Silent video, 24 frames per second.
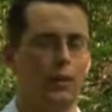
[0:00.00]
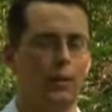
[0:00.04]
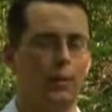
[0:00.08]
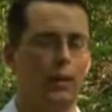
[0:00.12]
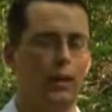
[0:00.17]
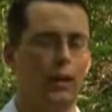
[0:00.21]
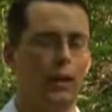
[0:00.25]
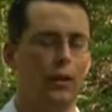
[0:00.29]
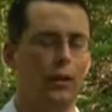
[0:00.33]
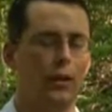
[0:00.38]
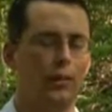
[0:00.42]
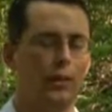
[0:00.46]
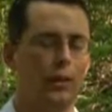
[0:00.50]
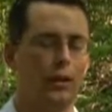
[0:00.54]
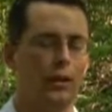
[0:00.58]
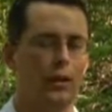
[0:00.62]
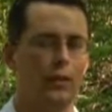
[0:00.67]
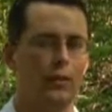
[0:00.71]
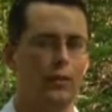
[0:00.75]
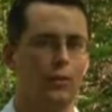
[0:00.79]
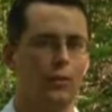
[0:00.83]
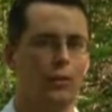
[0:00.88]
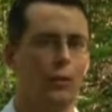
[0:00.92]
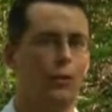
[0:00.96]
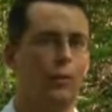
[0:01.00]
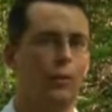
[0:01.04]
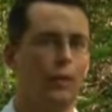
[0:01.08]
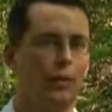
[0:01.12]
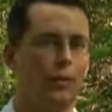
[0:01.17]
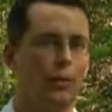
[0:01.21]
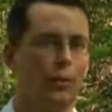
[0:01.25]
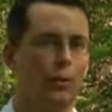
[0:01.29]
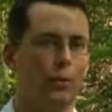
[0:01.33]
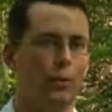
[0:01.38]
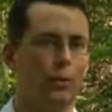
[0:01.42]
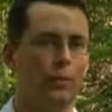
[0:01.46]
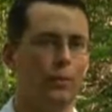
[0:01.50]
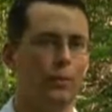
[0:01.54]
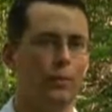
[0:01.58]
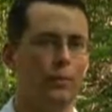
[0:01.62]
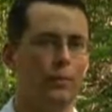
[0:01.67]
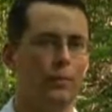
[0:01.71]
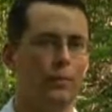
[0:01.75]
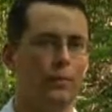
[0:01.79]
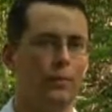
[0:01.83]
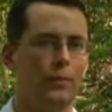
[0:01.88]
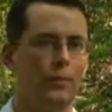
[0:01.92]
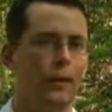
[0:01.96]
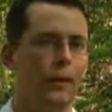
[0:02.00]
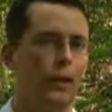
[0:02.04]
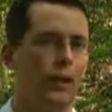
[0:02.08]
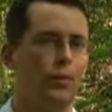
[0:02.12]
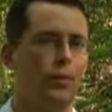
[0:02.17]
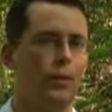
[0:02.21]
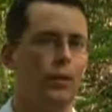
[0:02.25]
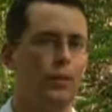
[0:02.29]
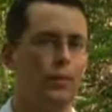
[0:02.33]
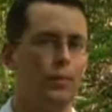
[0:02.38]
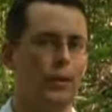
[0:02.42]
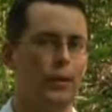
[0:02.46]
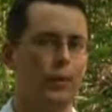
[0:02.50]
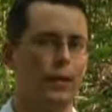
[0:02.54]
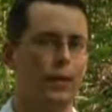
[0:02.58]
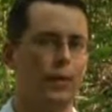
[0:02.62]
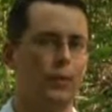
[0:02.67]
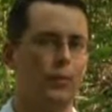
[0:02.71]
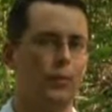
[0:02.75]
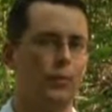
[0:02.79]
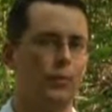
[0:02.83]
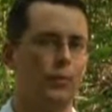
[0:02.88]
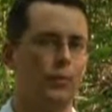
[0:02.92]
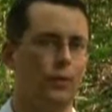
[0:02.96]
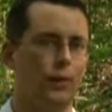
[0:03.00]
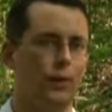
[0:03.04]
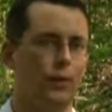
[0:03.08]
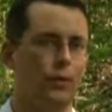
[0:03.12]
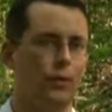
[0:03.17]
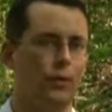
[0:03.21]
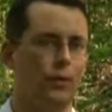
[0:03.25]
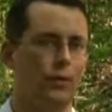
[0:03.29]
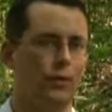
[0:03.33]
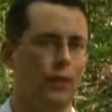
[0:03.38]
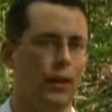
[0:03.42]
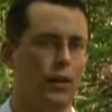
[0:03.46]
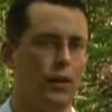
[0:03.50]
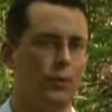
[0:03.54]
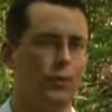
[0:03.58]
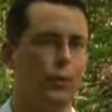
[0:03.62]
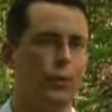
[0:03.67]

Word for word: a matter of getting to know people. That can be a big concept adventure as